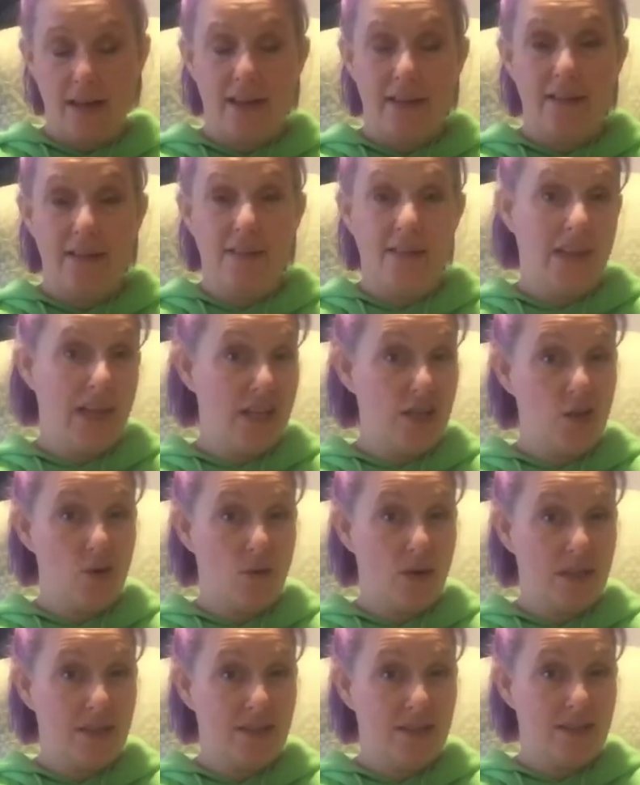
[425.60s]
Then you
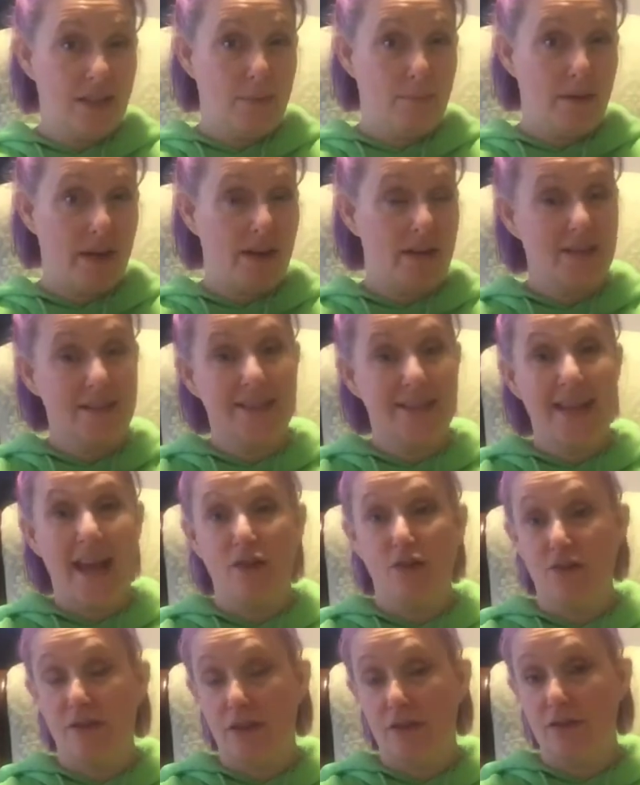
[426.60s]
want to see
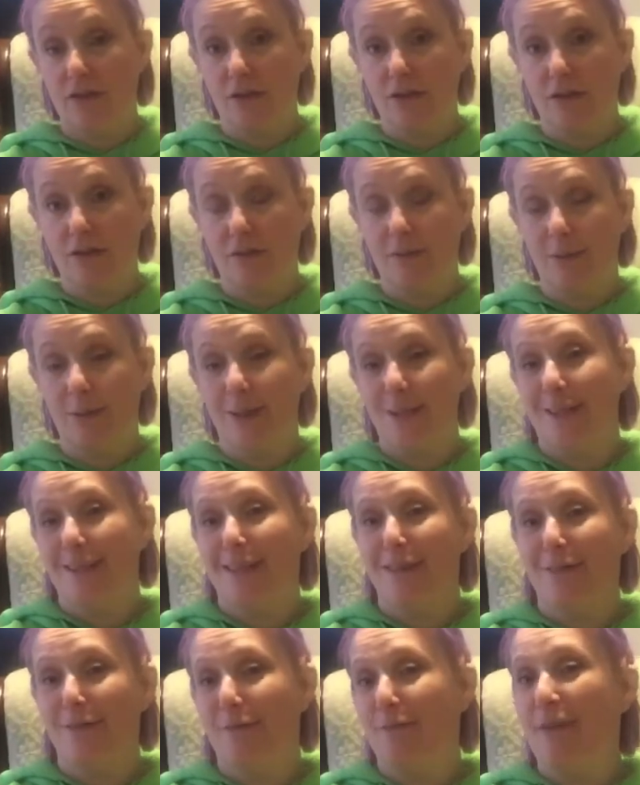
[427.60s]
peristalsis, which is
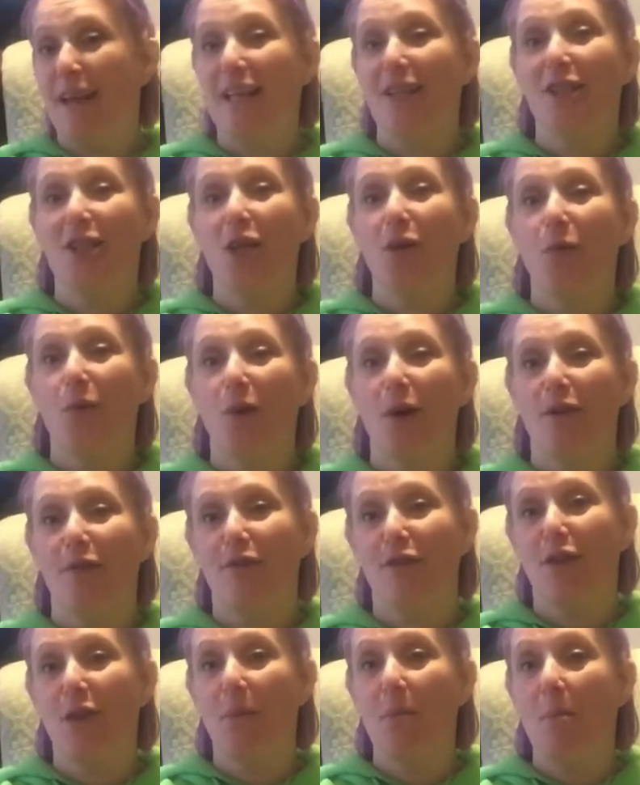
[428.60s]
a fancy word
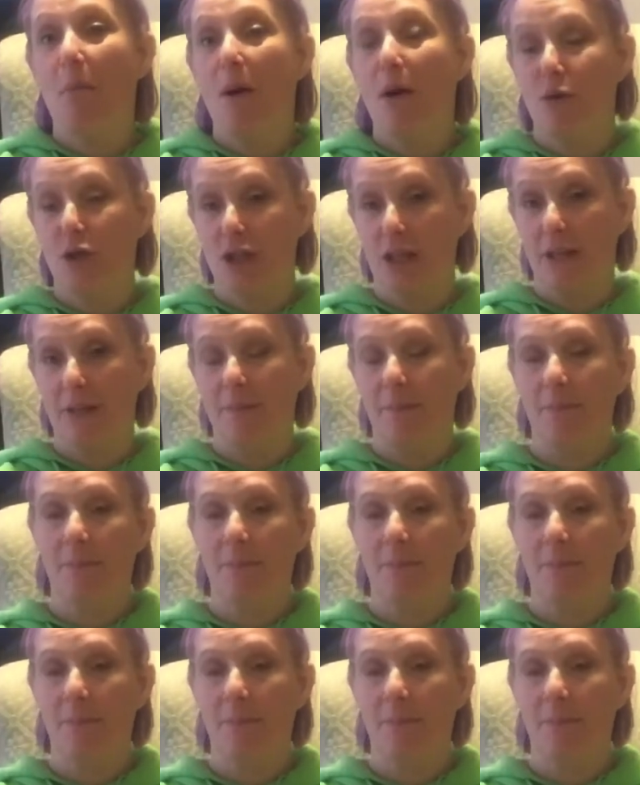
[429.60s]
for the motion.